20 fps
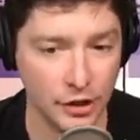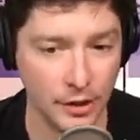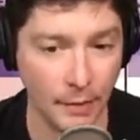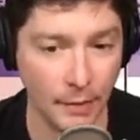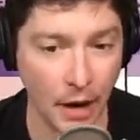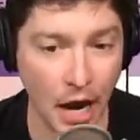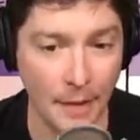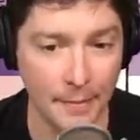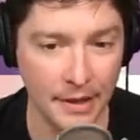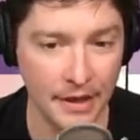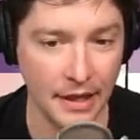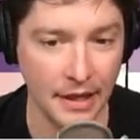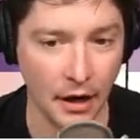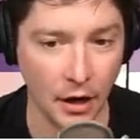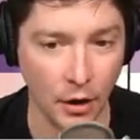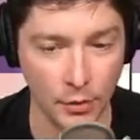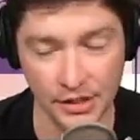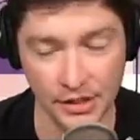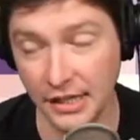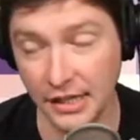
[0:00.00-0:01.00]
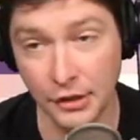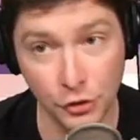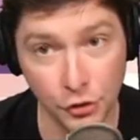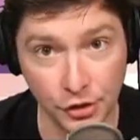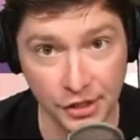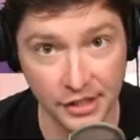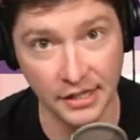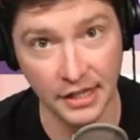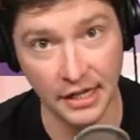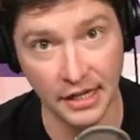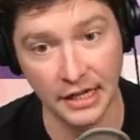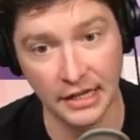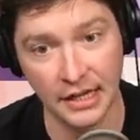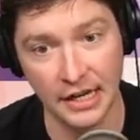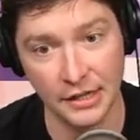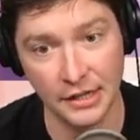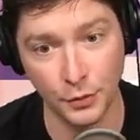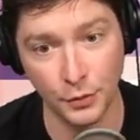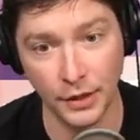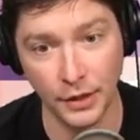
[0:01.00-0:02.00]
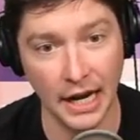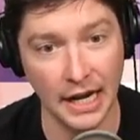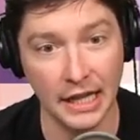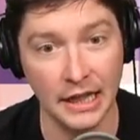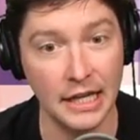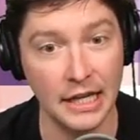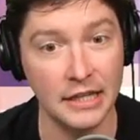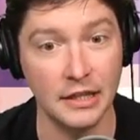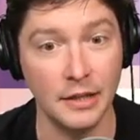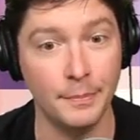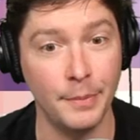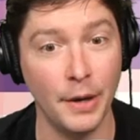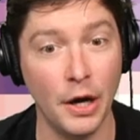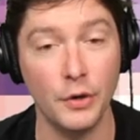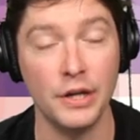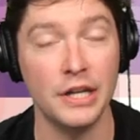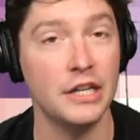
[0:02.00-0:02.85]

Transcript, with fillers: a mob in there, what's interesting is when I click the boat,